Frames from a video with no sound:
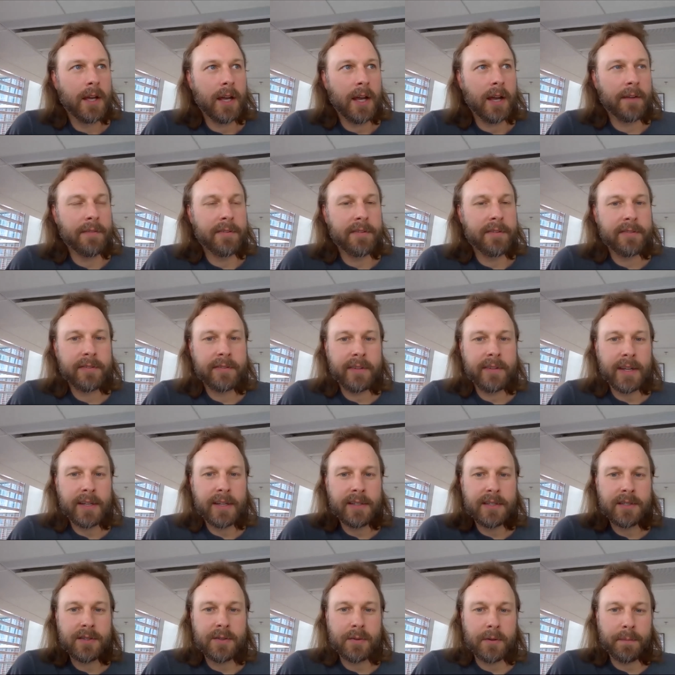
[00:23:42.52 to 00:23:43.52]
of
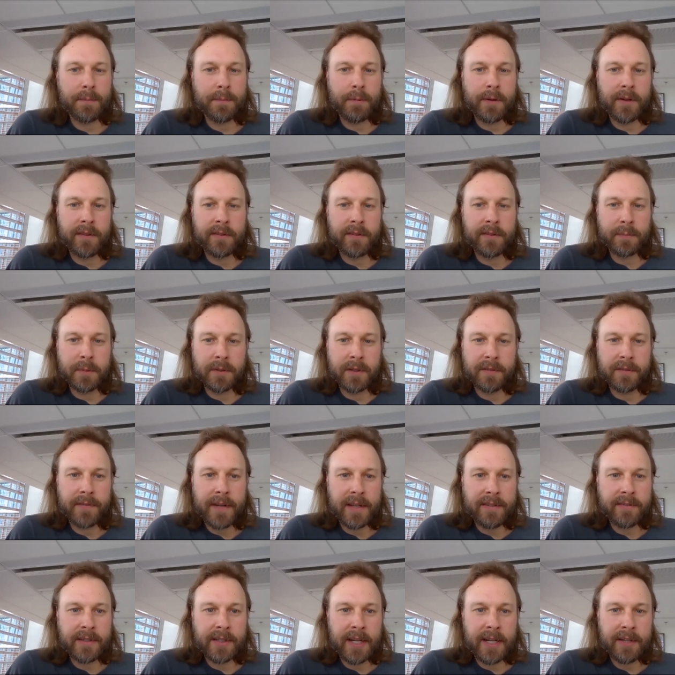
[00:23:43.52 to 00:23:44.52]
6 sort of principal
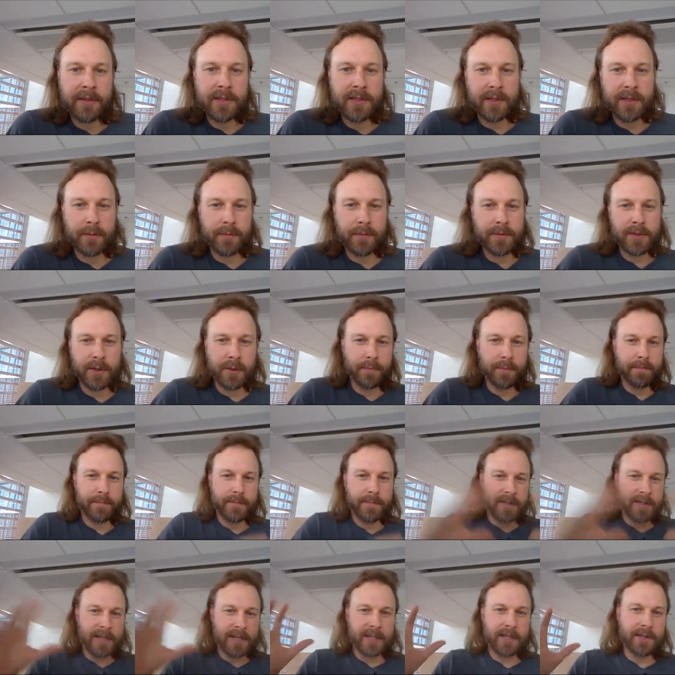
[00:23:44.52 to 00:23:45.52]
investigators, so
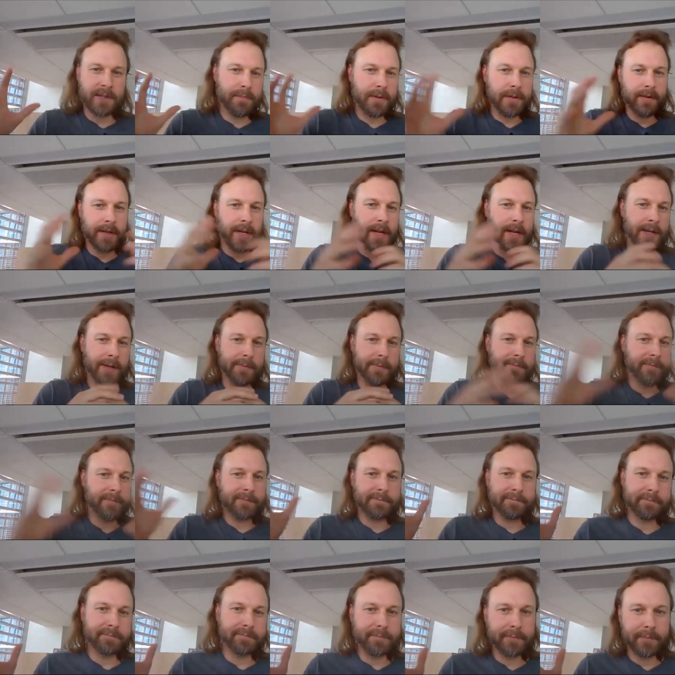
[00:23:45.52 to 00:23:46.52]
6
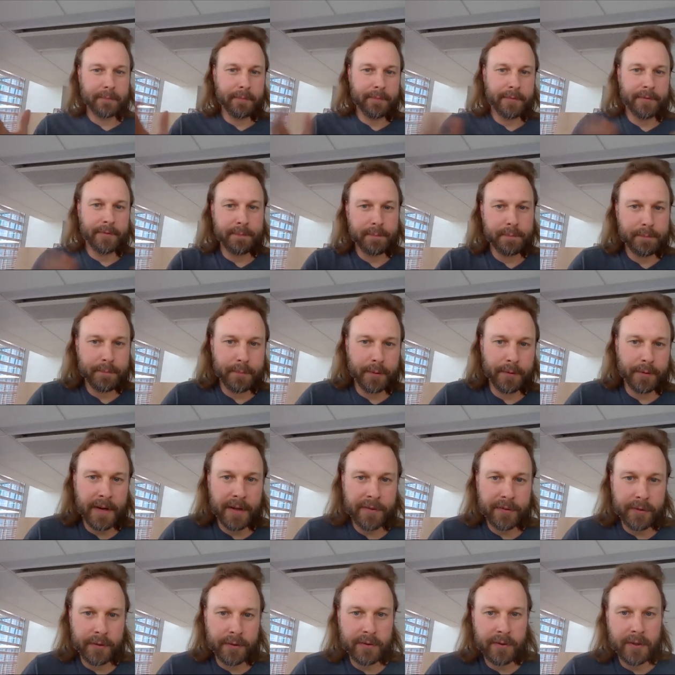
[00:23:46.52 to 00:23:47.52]

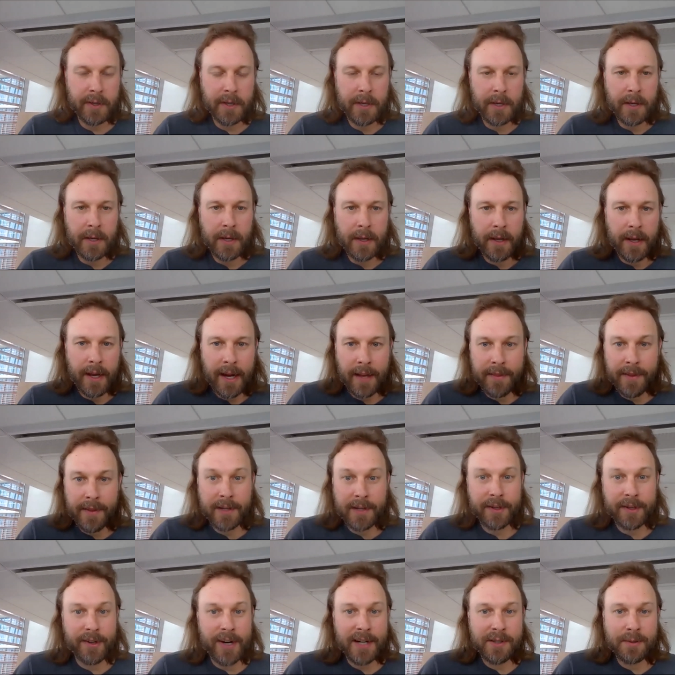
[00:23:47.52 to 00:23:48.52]
professors, and
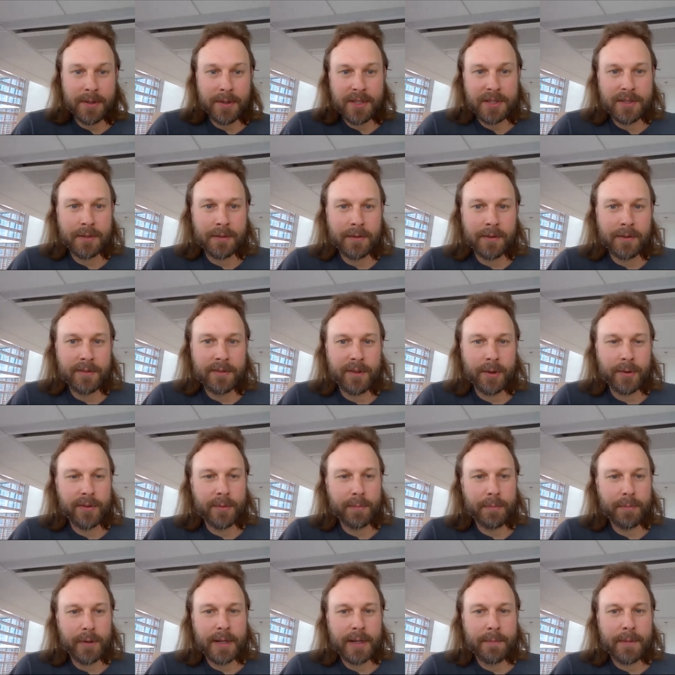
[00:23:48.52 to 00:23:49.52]
then graduate students. So it's a
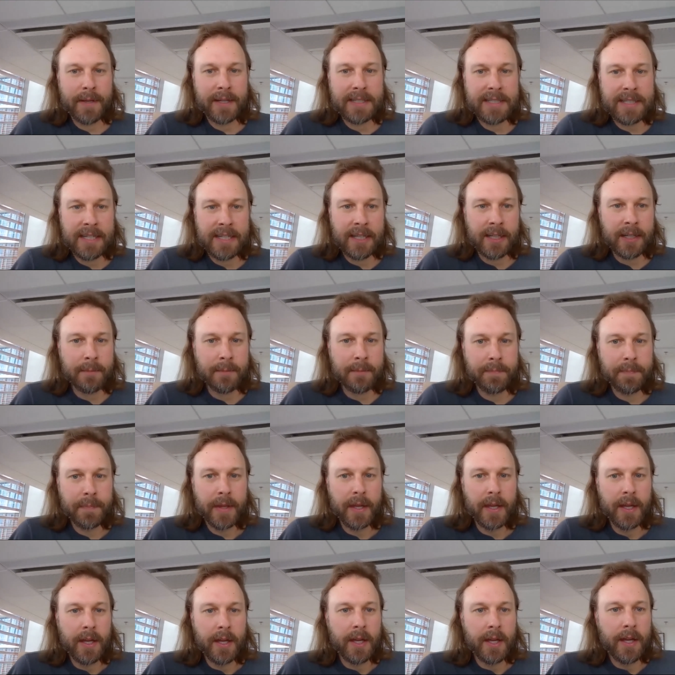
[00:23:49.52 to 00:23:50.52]
pretty big team,
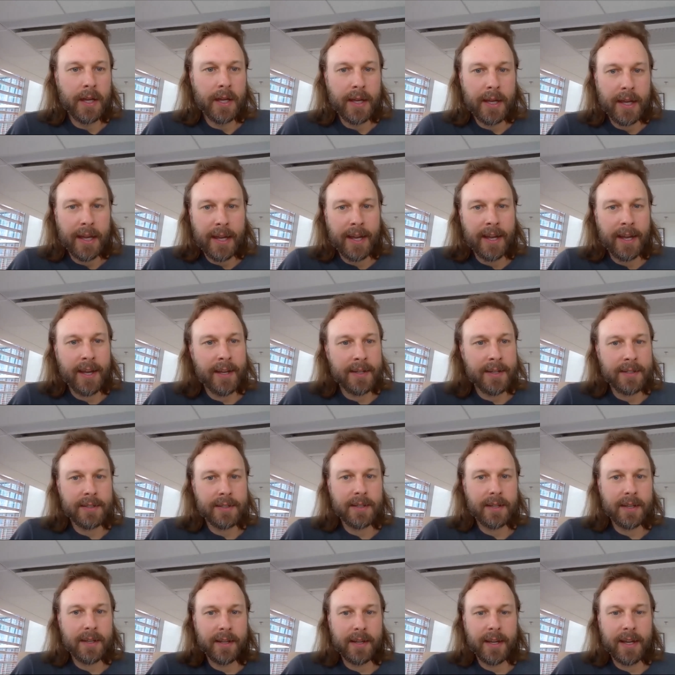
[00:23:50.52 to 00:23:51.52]

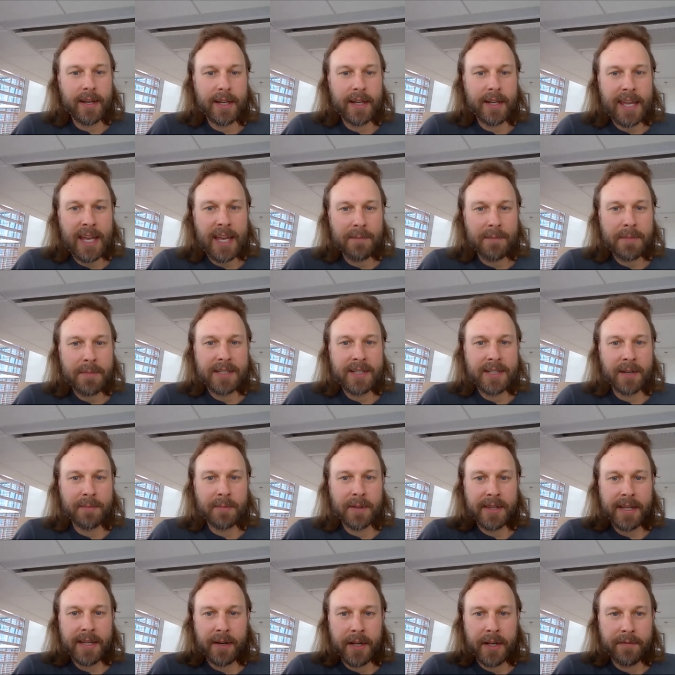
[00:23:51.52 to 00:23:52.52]
and it can't be done
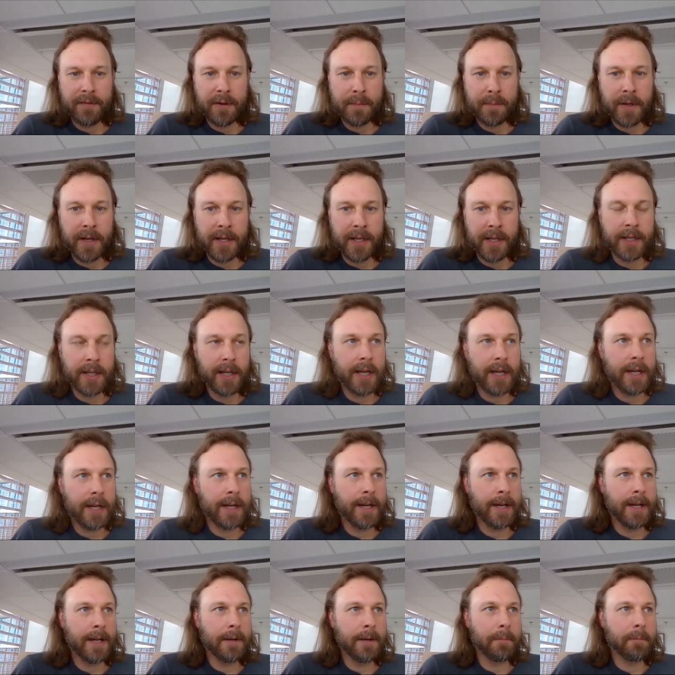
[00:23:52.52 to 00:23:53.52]
without everybody.
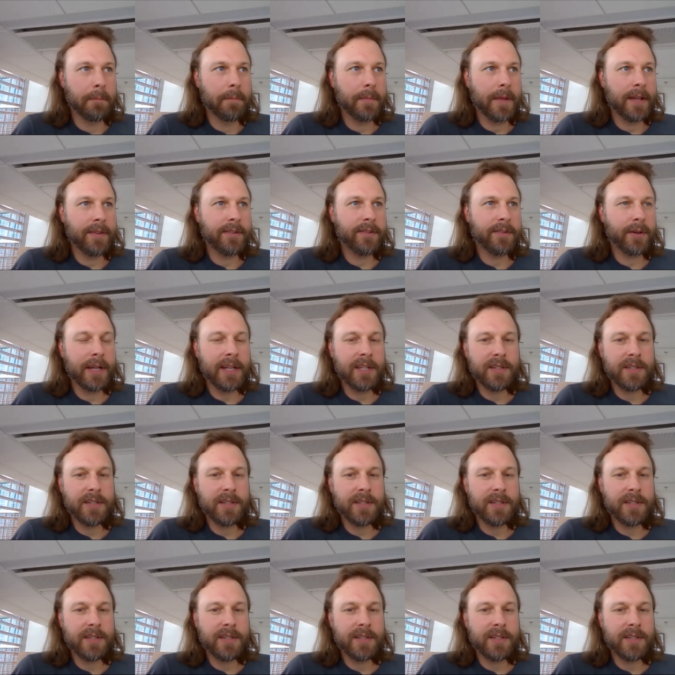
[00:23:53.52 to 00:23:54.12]
And so